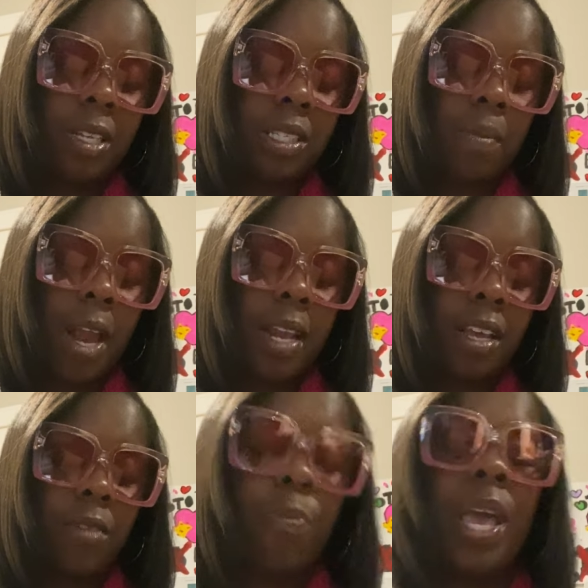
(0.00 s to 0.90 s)
Then somebody
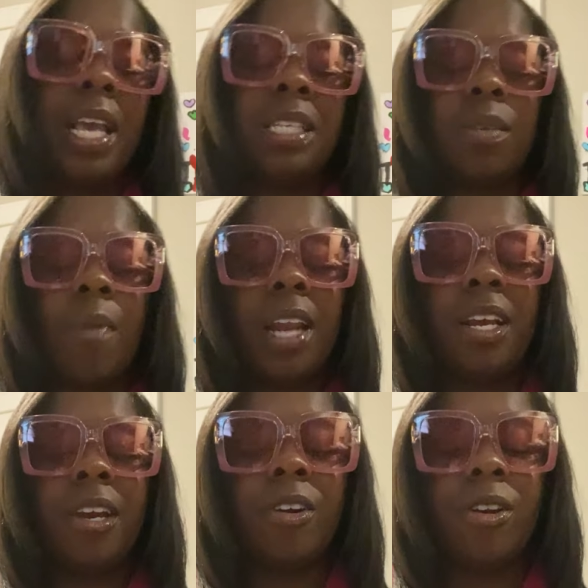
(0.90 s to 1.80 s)
could paid somebody
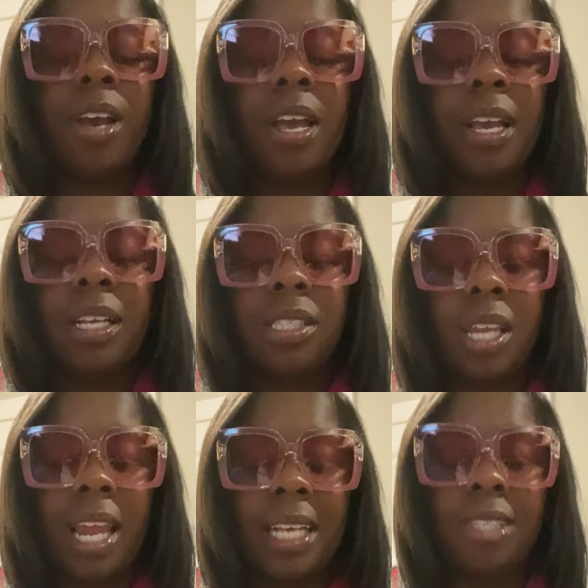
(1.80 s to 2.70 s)
here to
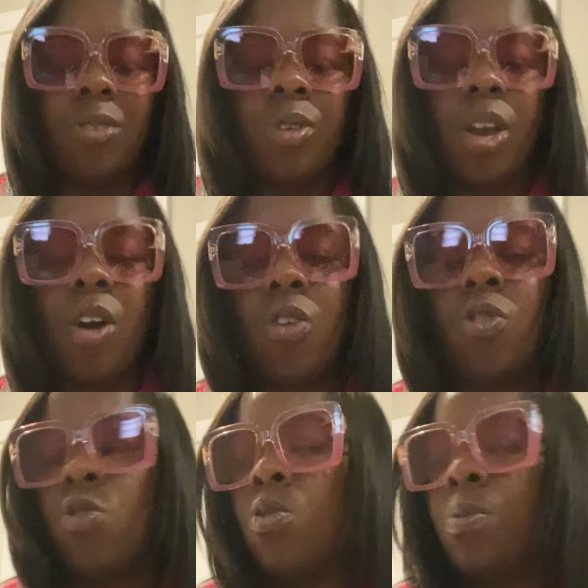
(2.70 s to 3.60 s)
like steal your
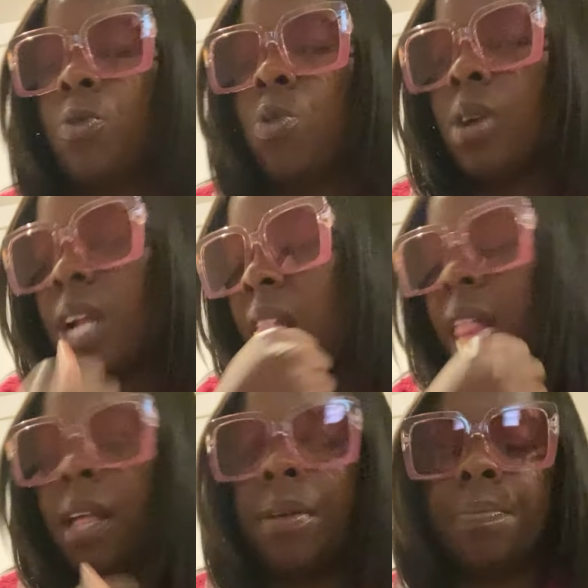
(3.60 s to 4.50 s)
home
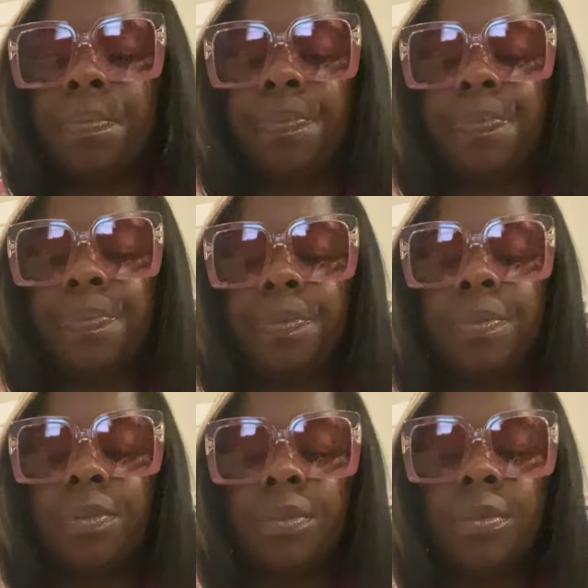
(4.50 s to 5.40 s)
or
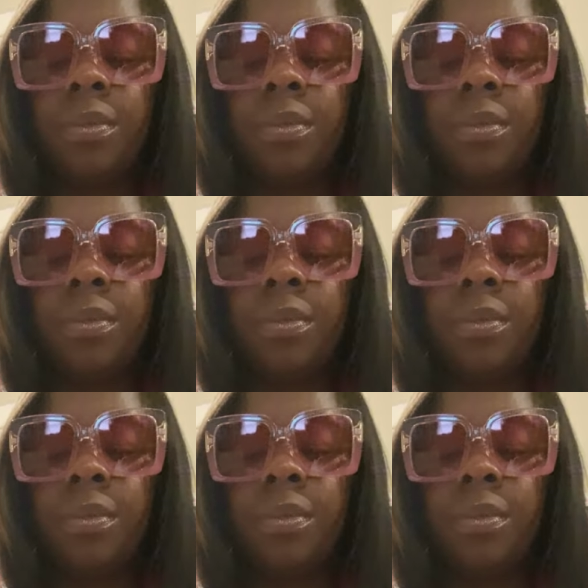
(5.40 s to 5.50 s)
um,